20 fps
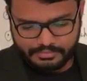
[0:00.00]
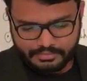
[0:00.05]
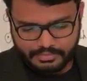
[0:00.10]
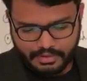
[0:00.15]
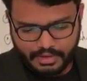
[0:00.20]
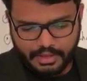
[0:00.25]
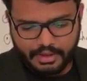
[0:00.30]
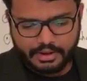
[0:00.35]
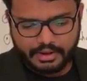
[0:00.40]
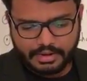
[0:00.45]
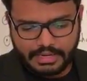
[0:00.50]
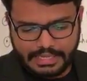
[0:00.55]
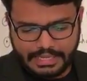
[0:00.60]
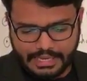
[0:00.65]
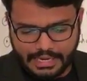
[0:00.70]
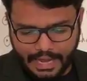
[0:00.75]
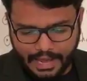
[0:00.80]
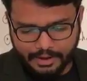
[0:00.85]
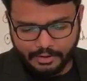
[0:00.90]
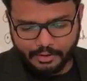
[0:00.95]
And
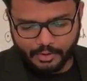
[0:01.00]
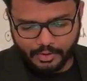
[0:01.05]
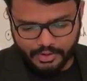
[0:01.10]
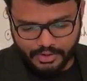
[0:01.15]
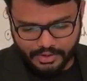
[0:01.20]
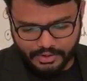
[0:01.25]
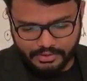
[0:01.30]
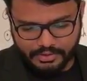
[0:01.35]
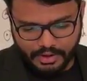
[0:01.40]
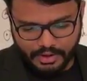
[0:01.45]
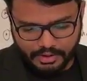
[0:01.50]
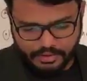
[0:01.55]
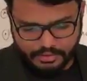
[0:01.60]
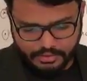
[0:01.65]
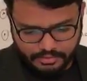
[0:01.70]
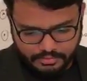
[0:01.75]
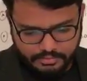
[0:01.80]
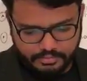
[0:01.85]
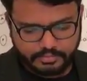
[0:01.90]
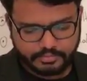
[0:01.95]
glad to hear that
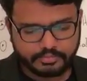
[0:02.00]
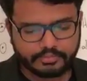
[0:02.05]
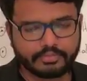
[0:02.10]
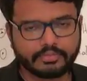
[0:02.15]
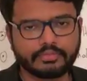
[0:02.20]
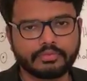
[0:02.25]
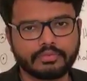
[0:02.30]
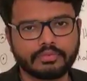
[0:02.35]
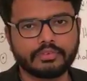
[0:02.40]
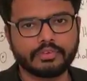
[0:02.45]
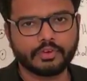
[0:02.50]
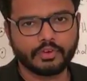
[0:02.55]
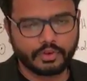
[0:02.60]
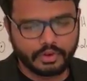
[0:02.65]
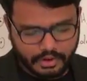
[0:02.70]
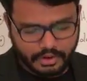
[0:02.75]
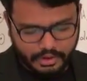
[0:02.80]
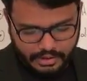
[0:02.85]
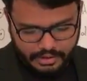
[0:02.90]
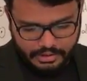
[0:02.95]

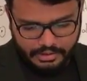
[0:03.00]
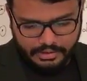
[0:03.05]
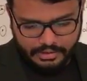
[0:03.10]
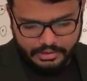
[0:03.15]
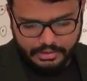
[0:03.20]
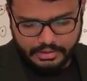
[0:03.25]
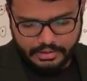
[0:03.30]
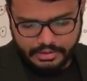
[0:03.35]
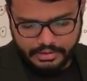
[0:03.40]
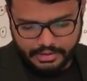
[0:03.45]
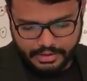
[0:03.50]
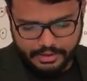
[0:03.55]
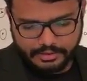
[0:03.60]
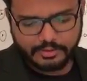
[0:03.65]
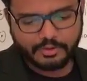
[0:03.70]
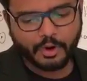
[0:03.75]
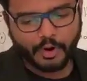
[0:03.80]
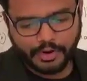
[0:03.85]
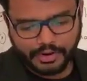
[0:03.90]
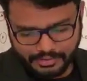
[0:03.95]
you're
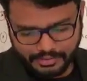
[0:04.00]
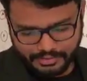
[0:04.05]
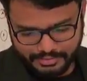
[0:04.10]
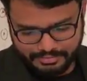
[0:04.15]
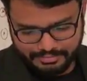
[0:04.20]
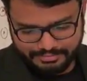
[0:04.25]
enjoying.